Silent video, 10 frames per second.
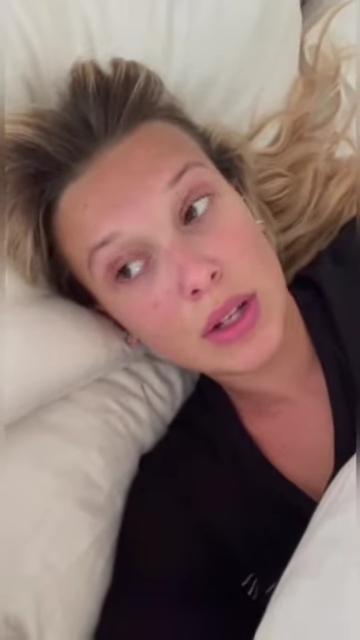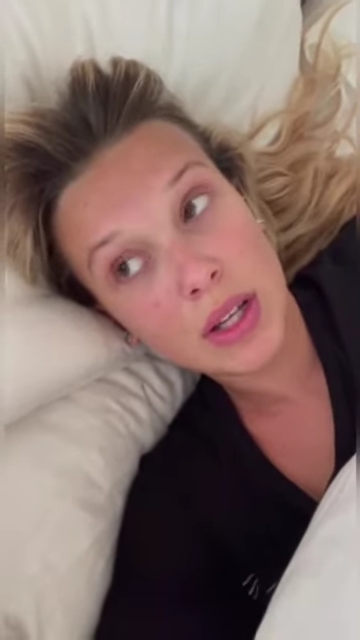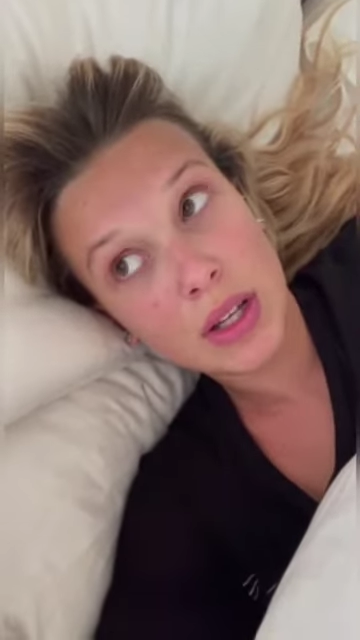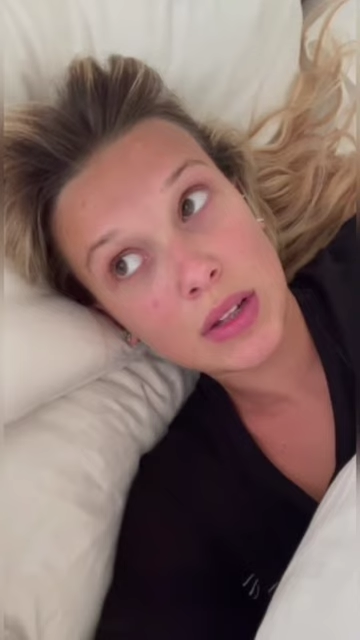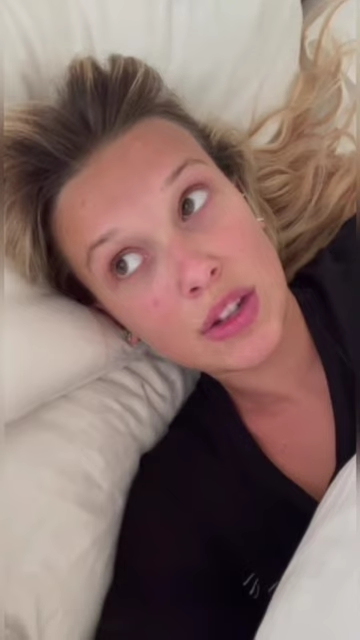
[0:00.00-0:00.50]

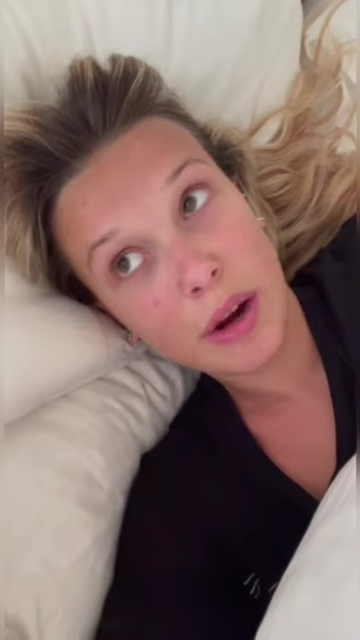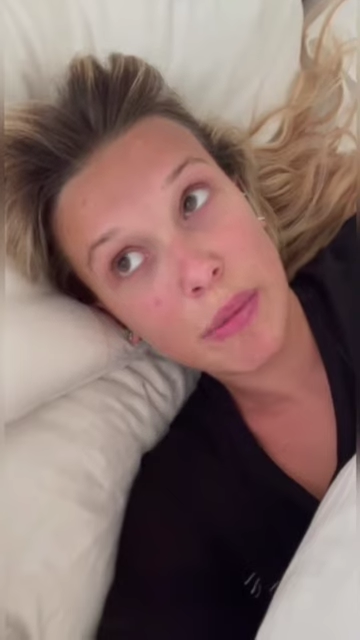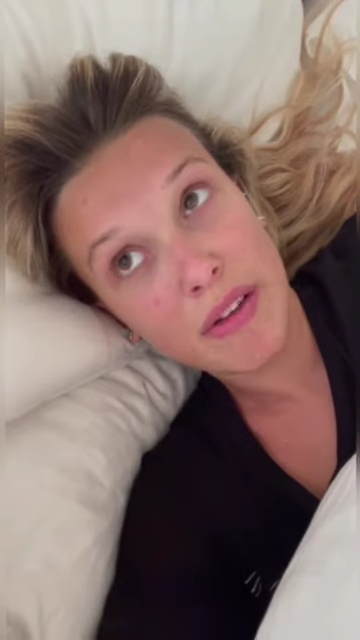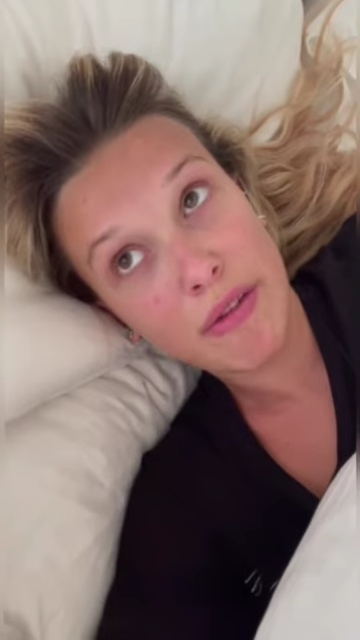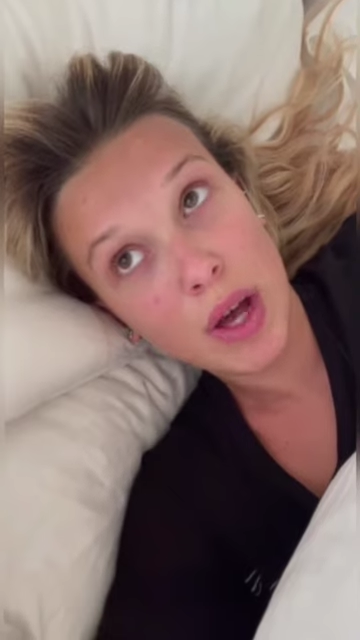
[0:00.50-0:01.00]
is check
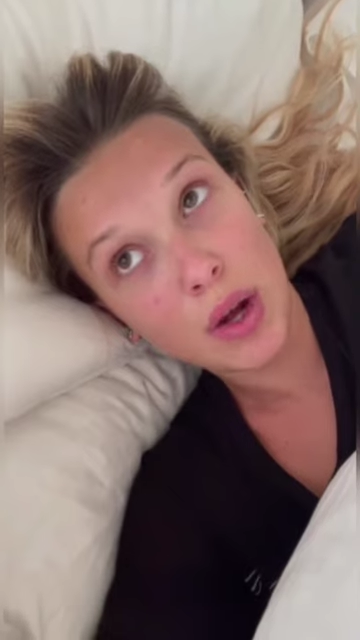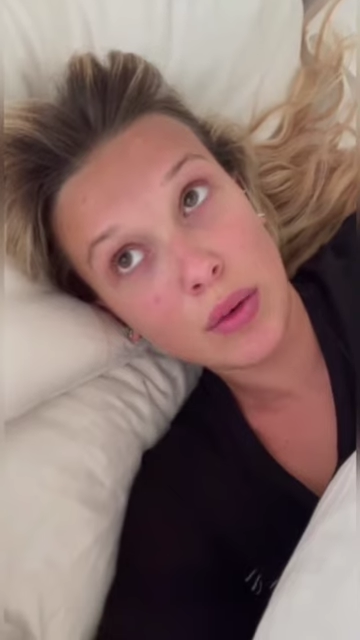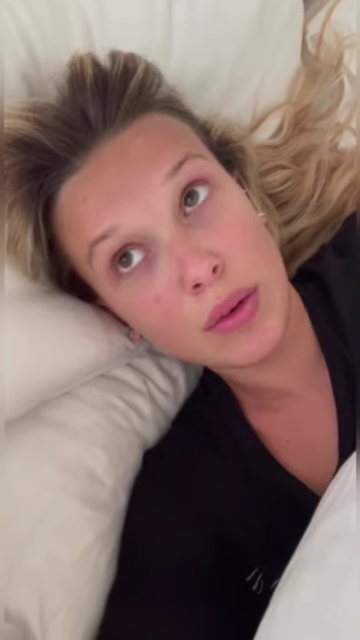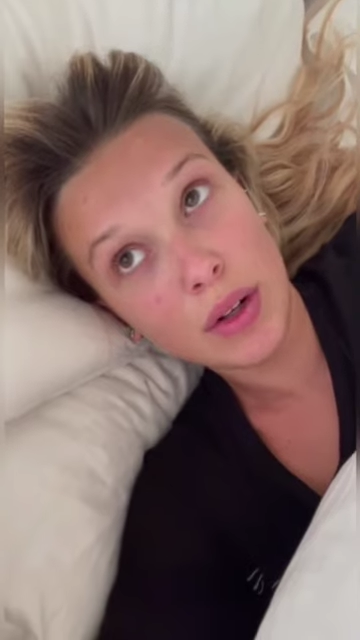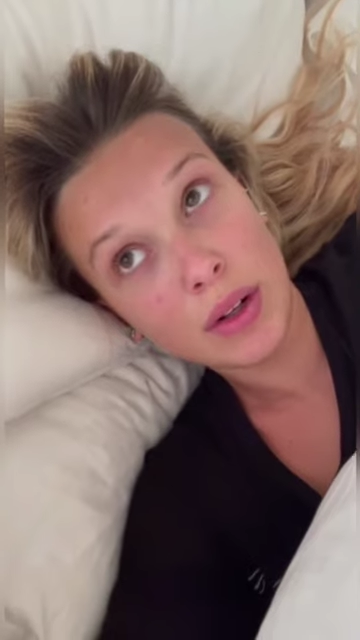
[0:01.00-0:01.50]
my
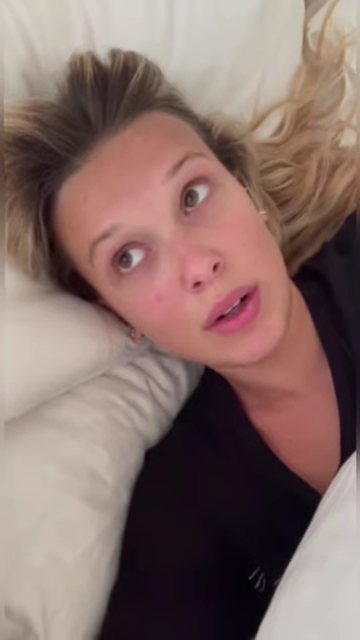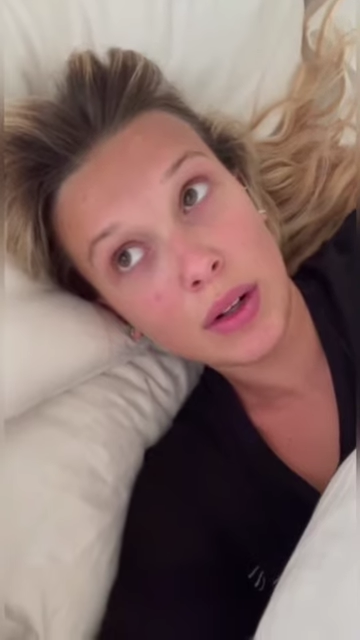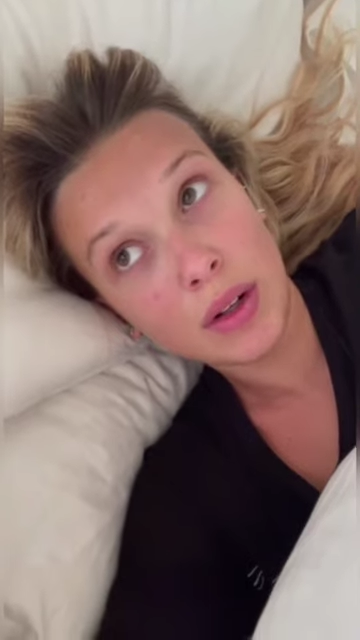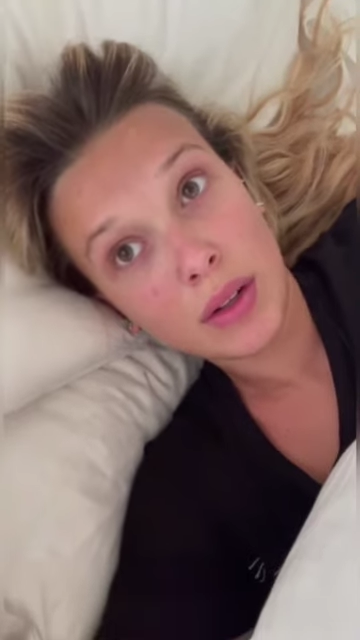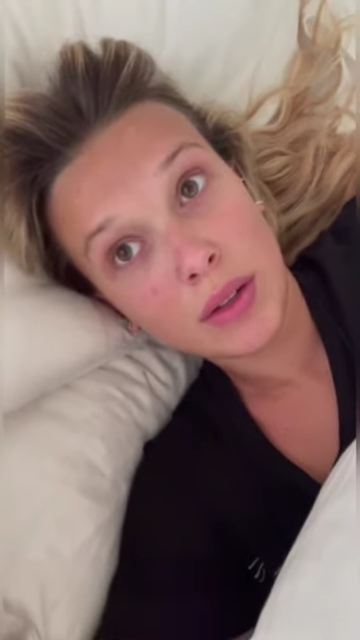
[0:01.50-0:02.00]
phone
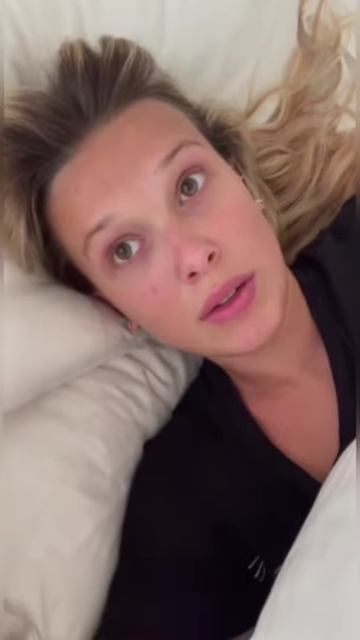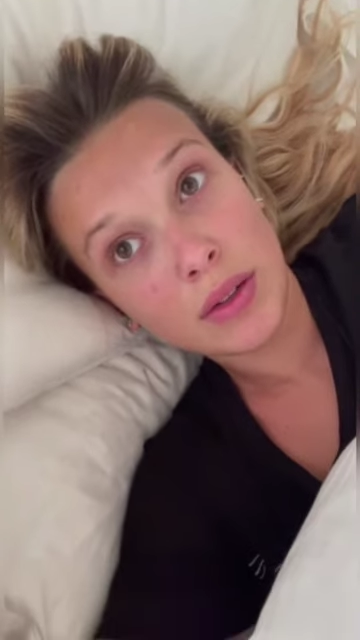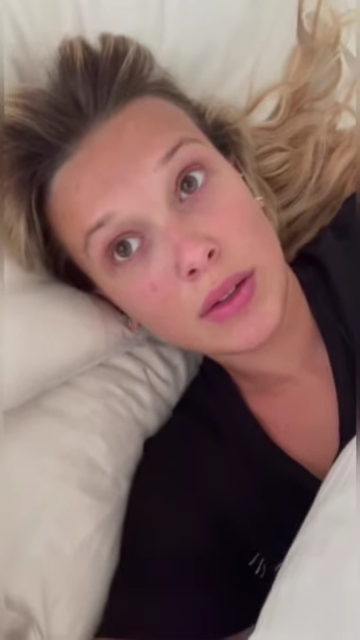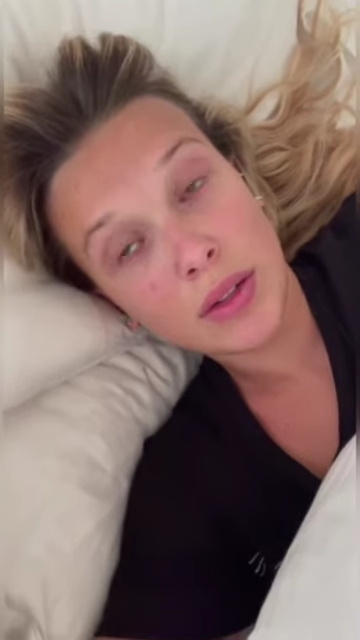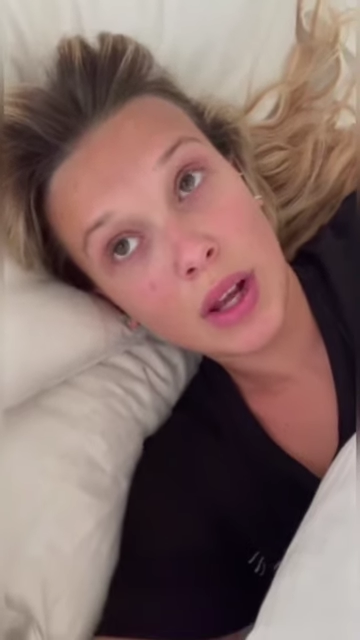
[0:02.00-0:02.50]

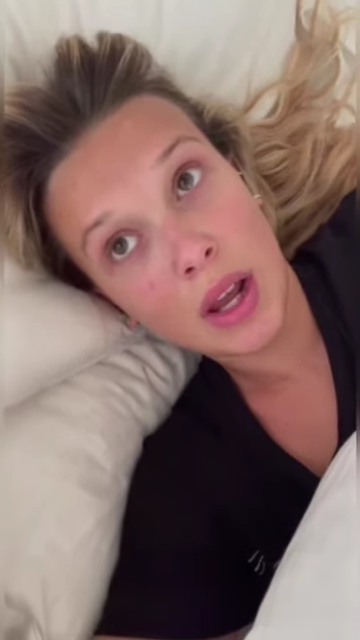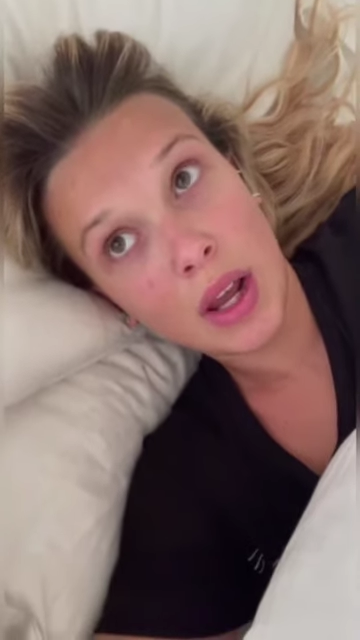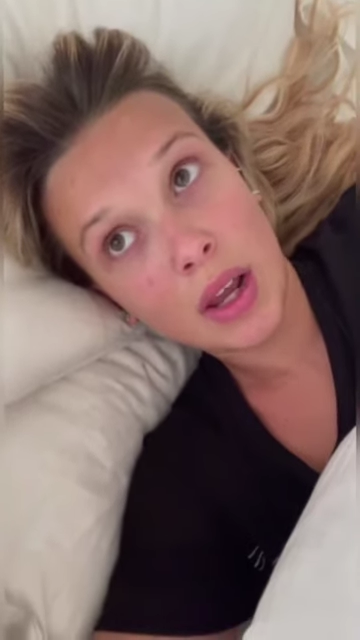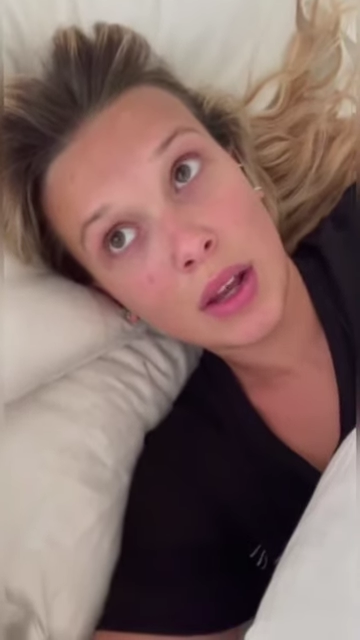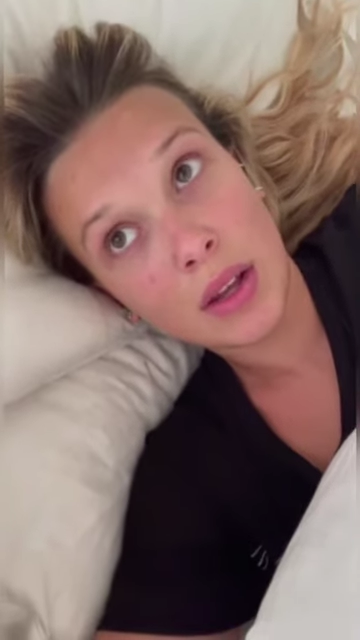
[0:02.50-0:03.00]
to see